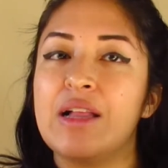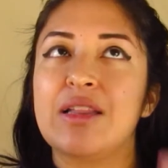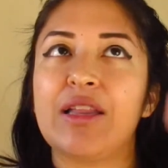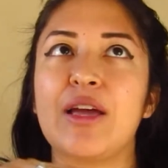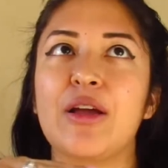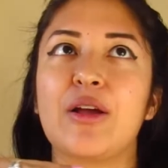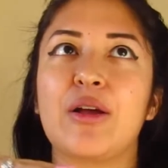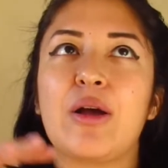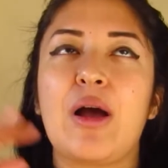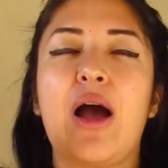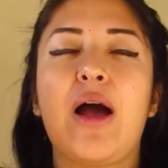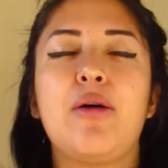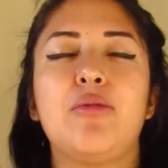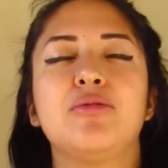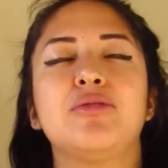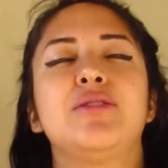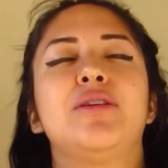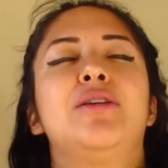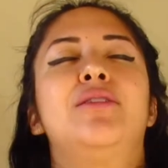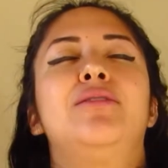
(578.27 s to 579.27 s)
Like, I
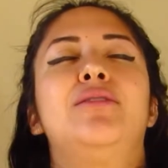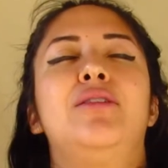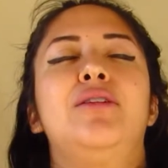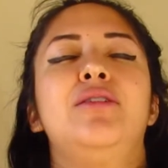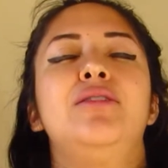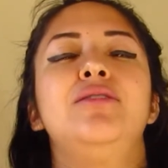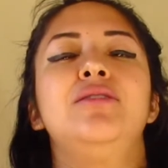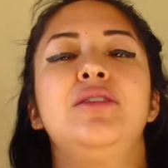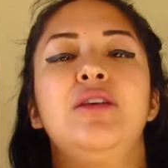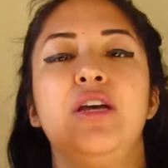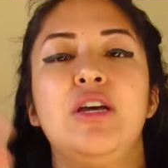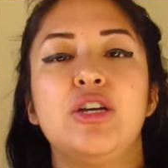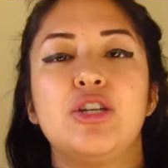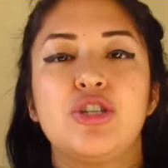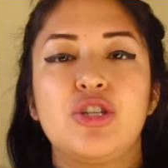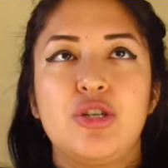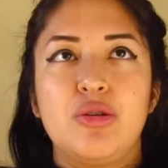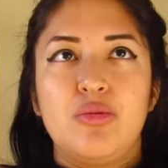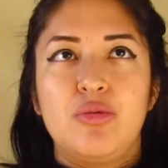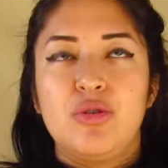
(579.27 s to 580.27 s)
was like this.
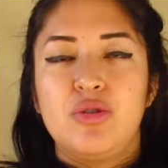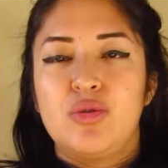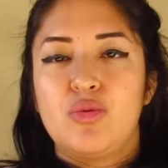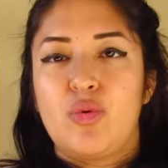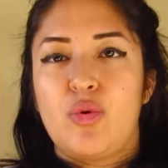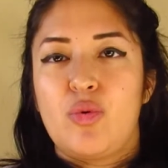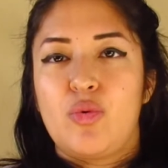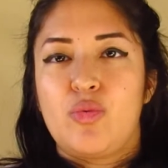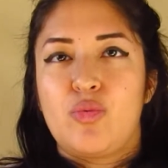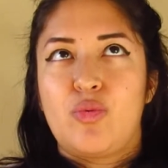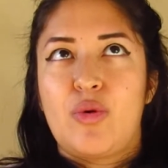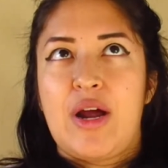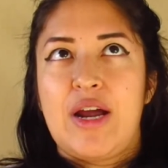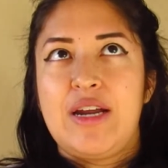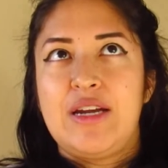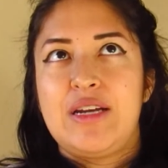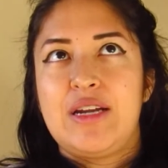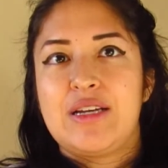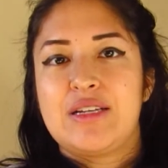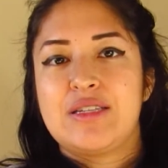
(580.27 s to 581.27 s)
She was
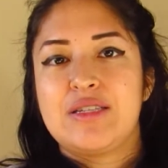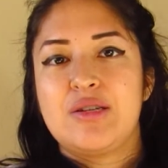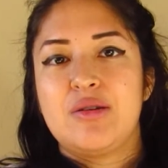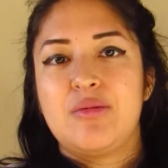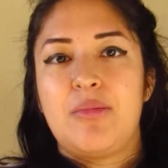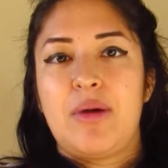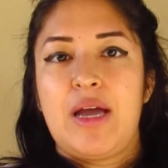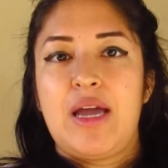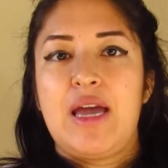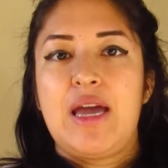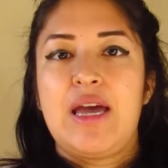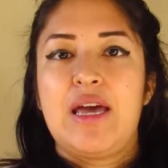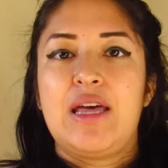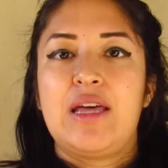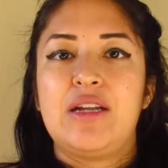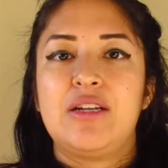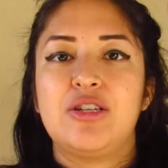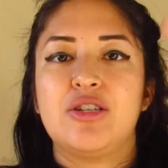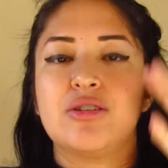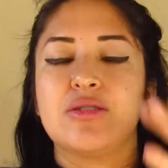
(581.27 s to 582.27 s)
right next to my
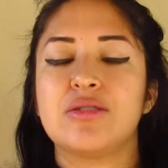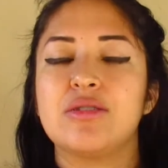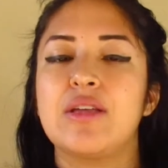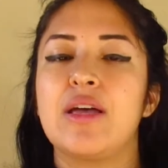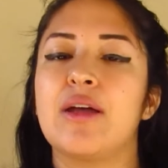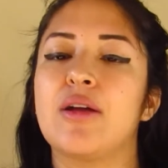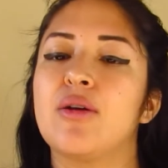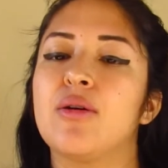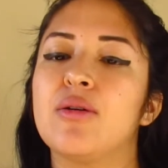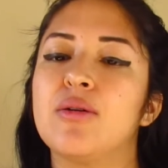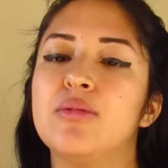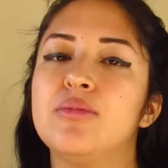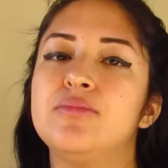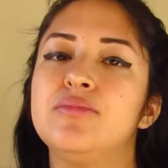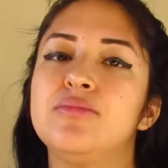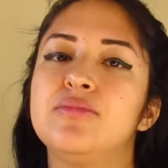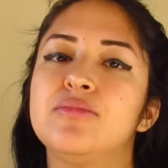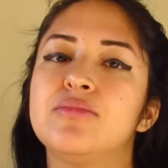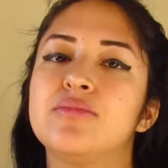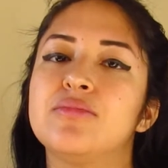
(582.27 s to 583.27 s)
head, just like
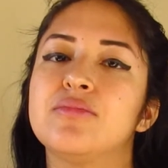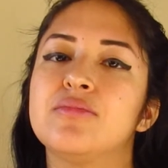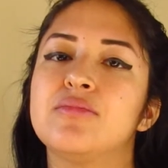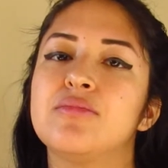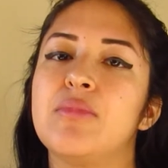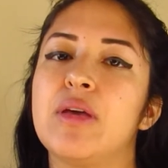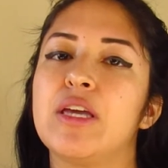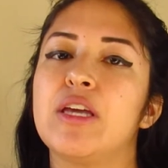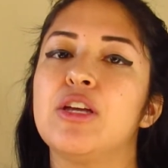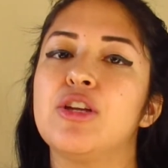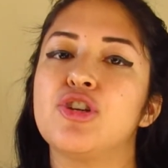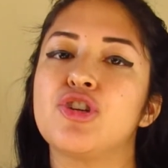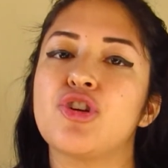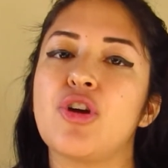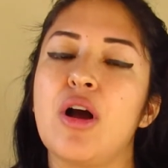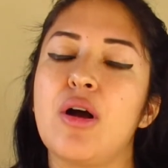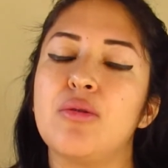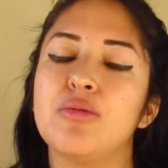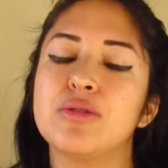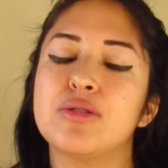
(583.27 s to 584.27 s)
making sure
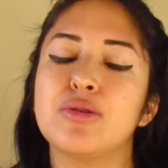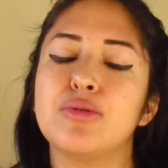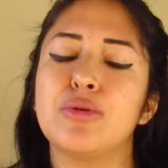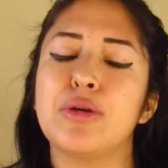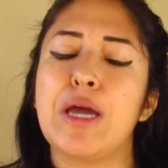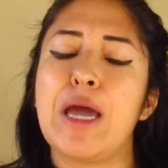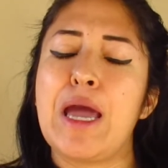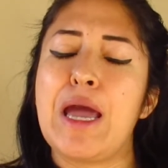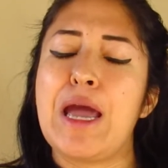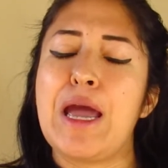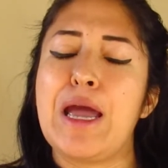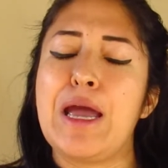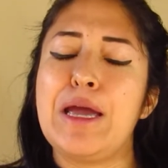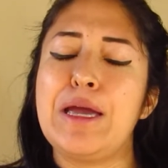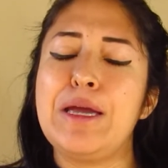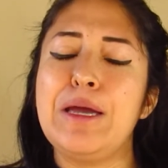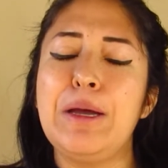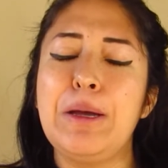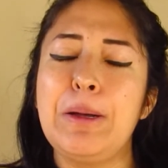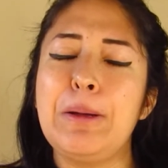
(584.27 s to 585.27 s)
I was
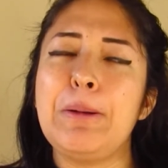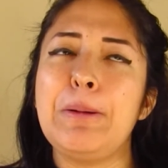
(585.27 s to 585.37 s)
okay.